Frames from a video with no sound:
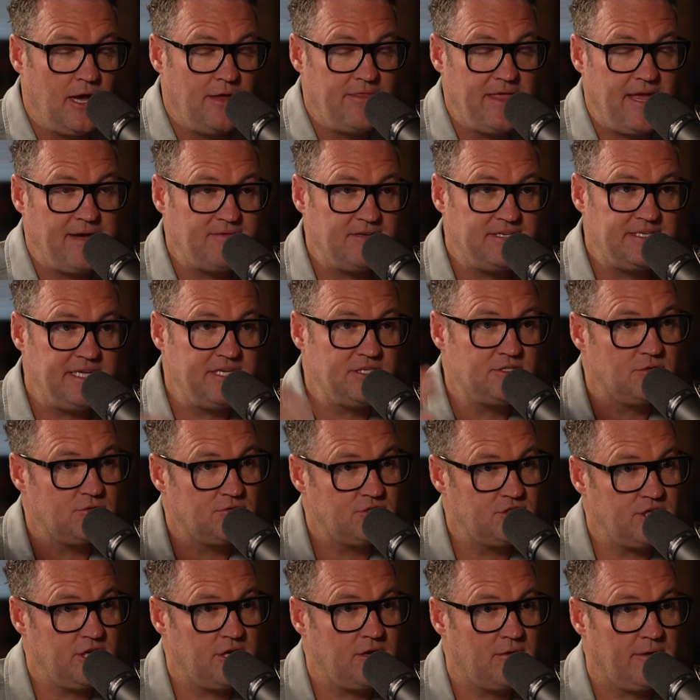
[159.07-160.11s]
They have a diesel
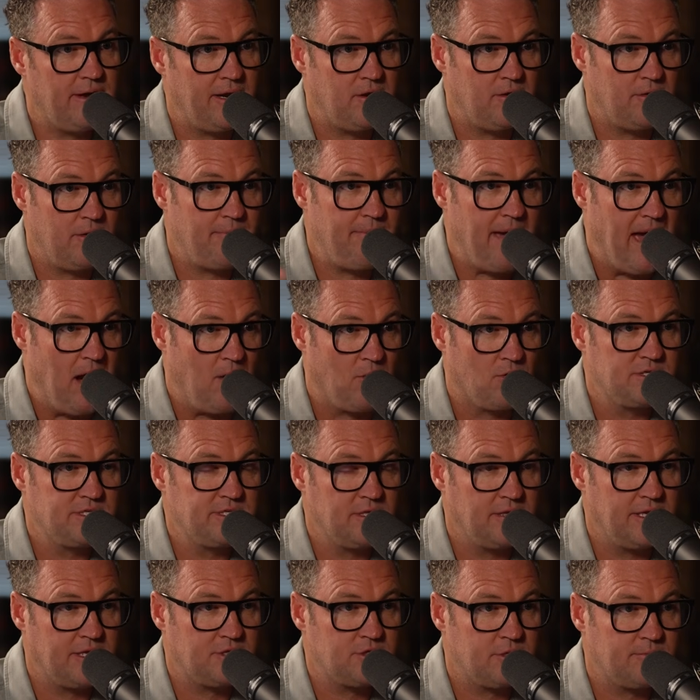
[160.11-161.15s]
generator that powers the
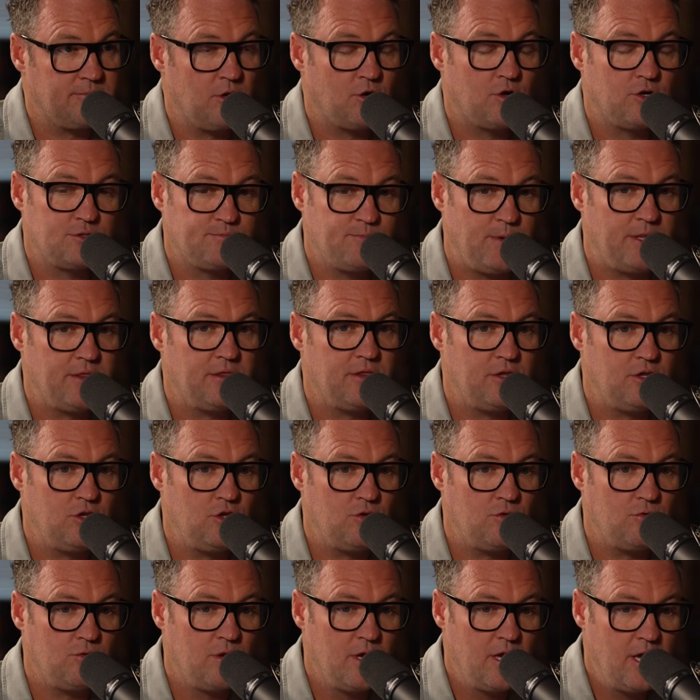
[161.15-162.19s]
electric motors, but
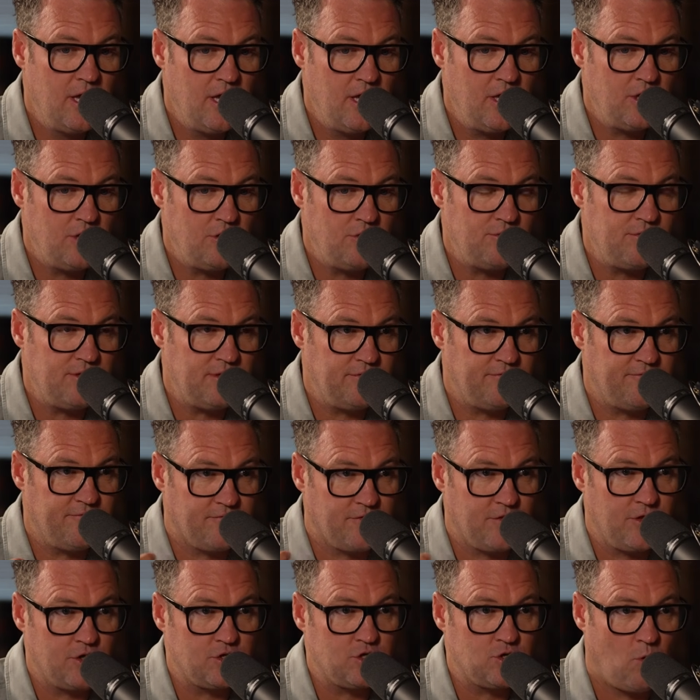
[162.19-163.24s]
you
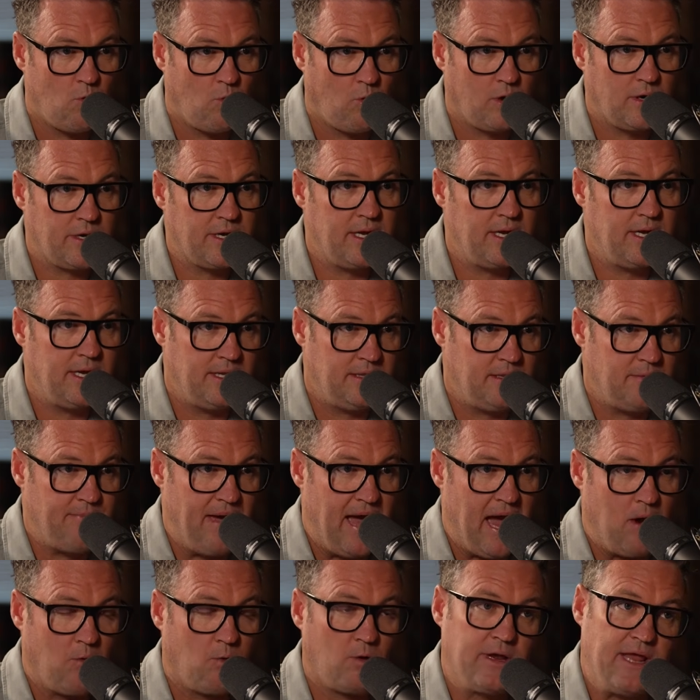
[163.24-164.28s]
for the torque and the
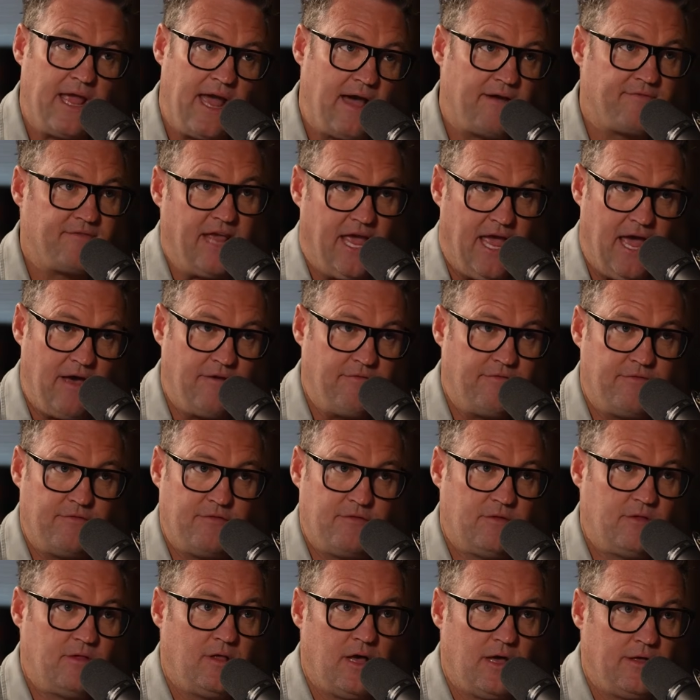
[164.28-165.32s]
power, you have to have
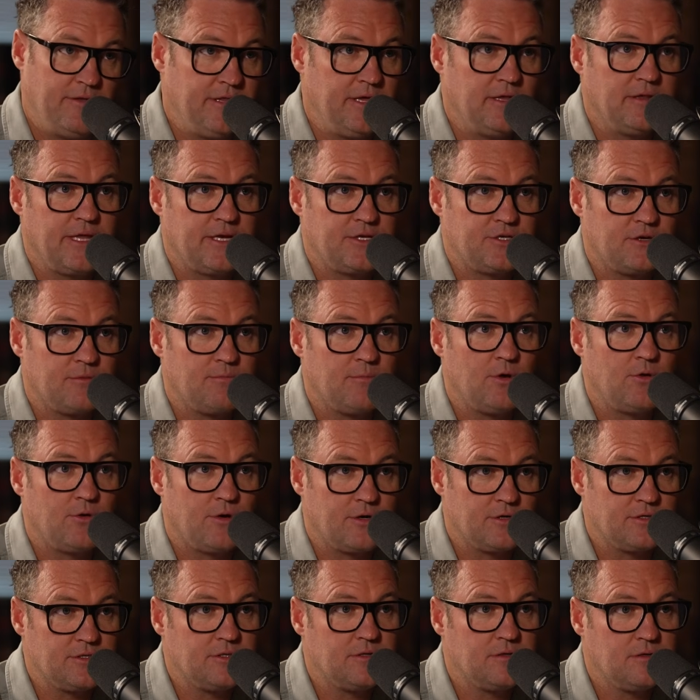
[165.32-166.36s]
the electric
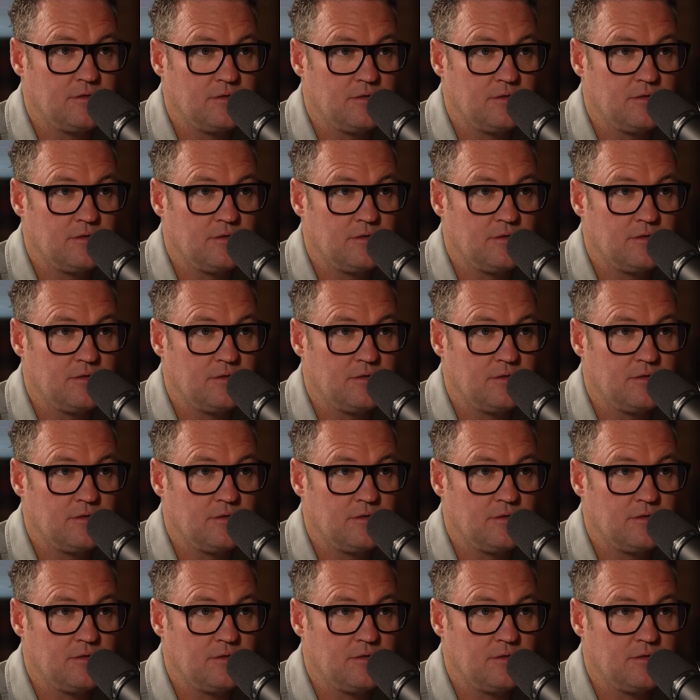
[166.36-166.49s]
motors.